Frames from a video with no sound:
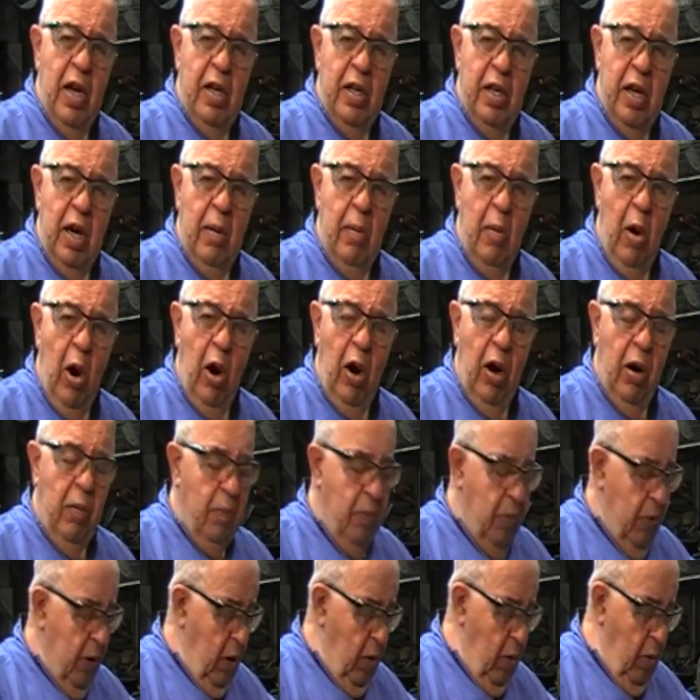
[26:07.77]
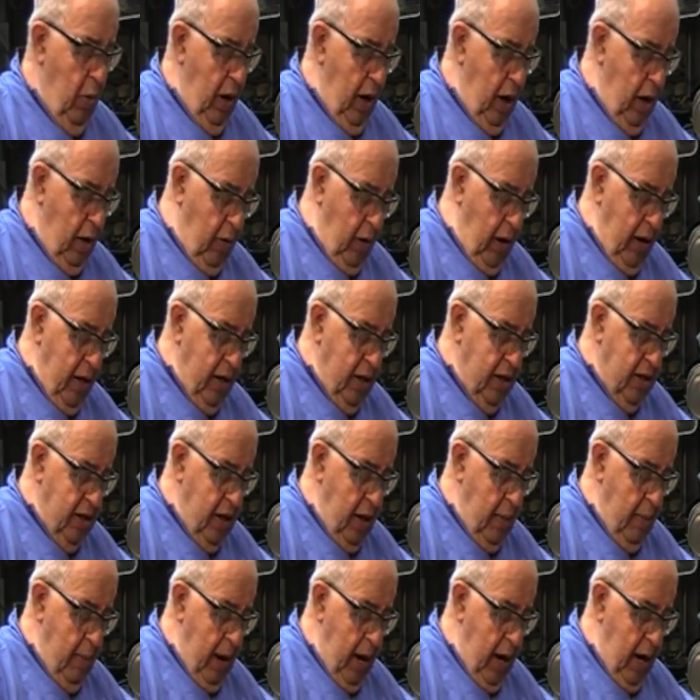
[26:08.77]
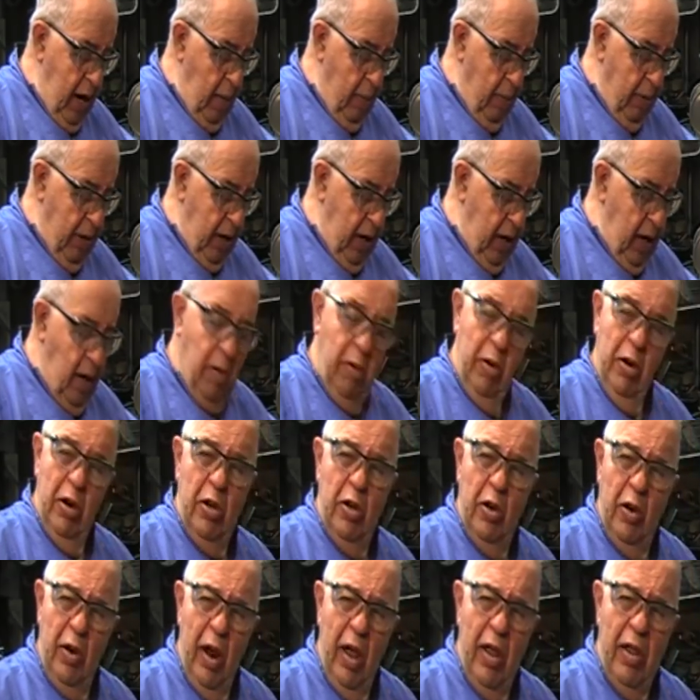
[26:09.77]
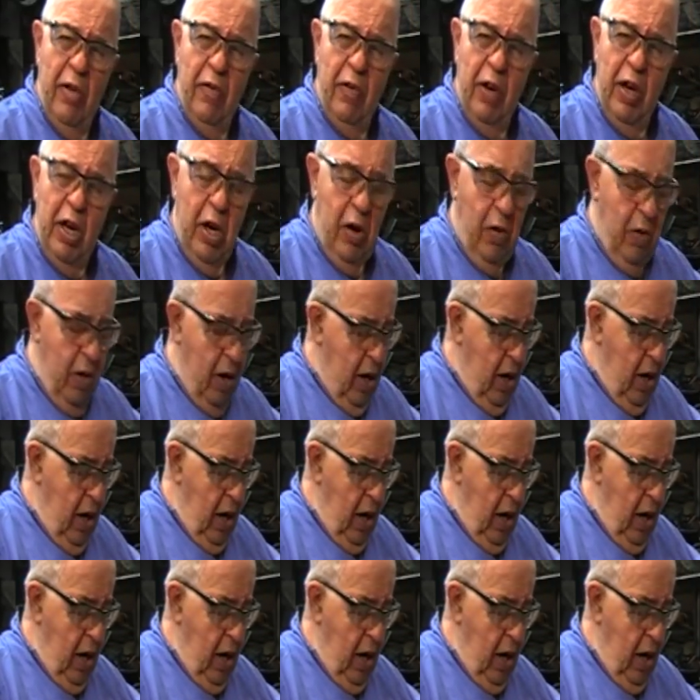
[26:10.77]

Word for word: Then tomorrow, when I crank this thing back up again, I'm going to do another video.